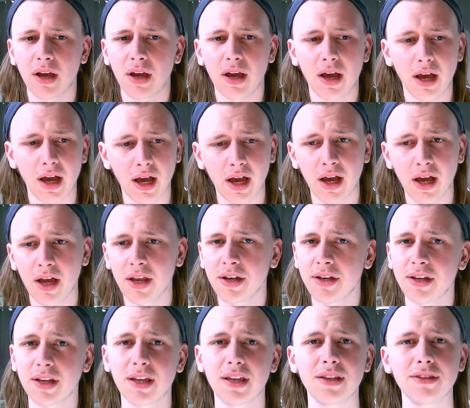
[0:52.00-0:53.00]

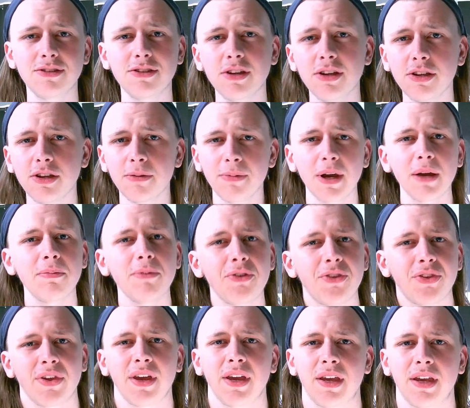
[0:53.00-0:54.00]
And you may be
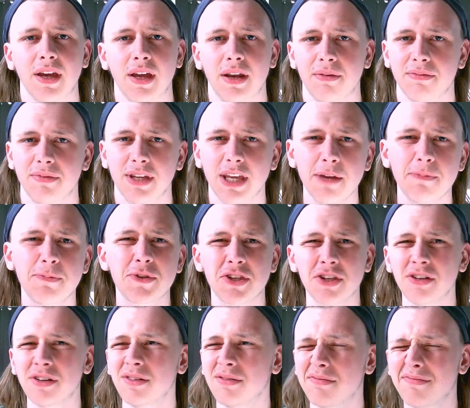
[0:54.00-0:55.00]
thinking,
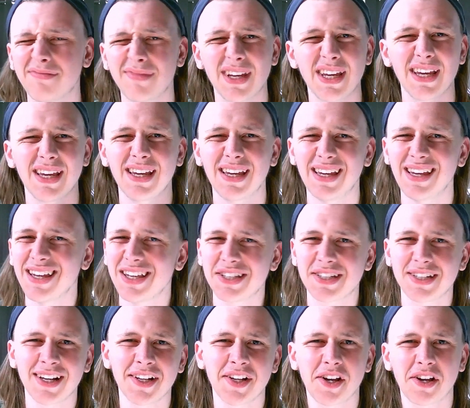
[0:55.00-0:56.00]
Gibson, it
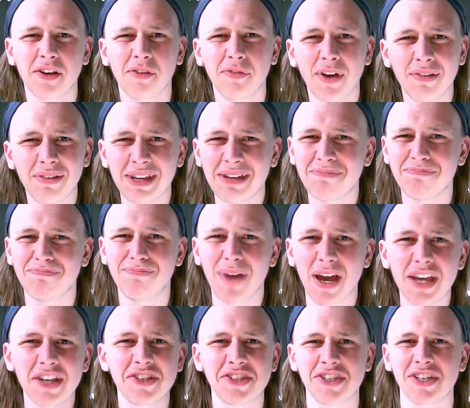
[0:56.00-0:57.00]
sounds like a very
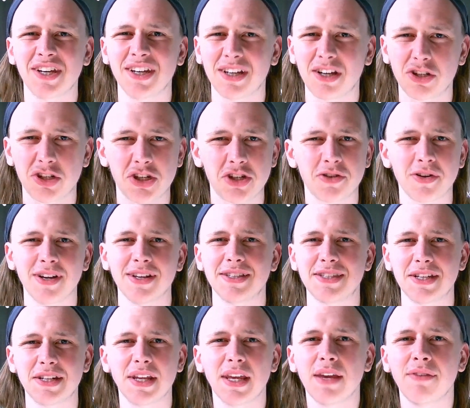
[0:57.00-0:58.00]
basic,
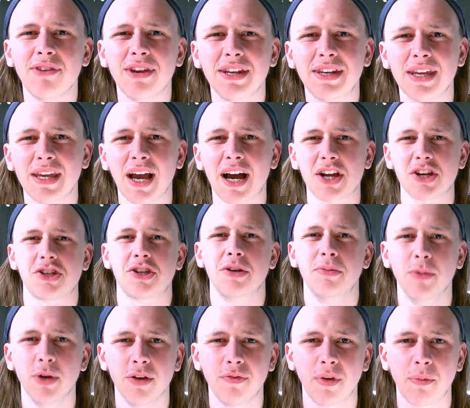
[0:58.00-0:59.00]
straight-to-DVD action
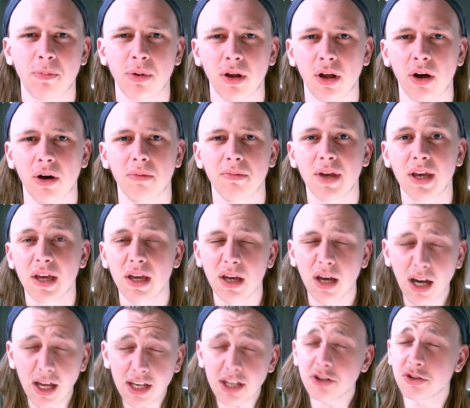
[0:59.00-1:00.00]
movie plot.
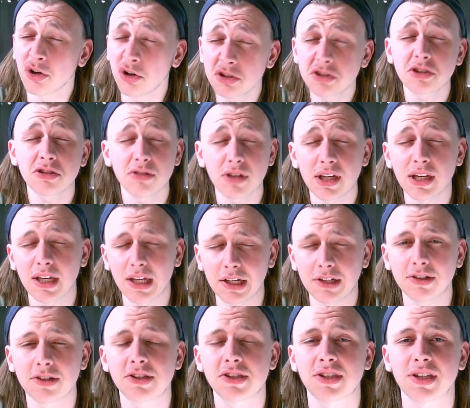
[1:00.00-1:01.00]
And it does. It
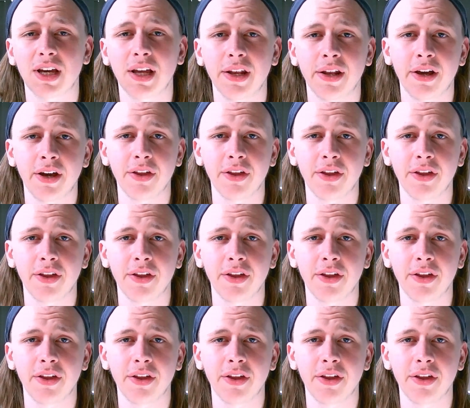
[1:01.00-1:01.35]
does sound like